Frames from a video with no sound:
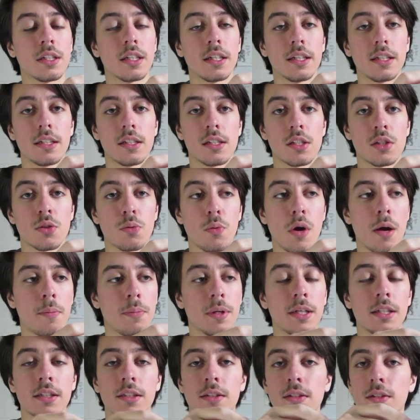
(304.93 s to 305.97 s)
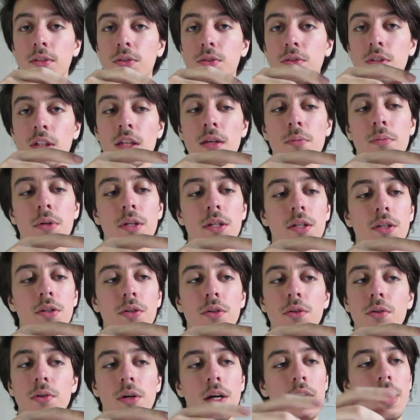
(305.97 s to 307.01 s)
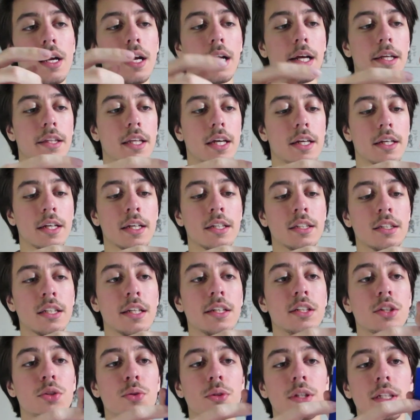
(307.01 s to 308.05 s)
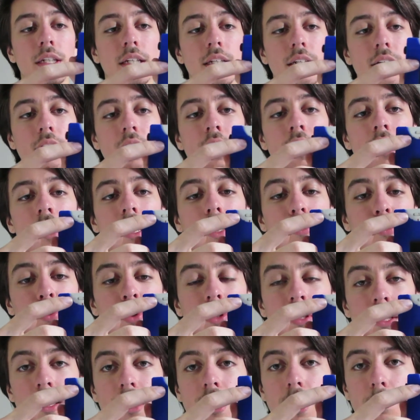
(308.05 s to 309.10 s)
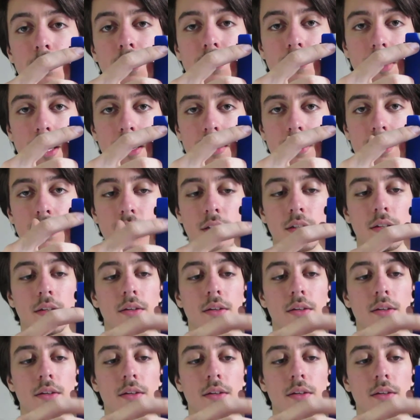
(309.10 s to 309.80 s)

it, swapping to TPU, and then continuing it and printing up the rest.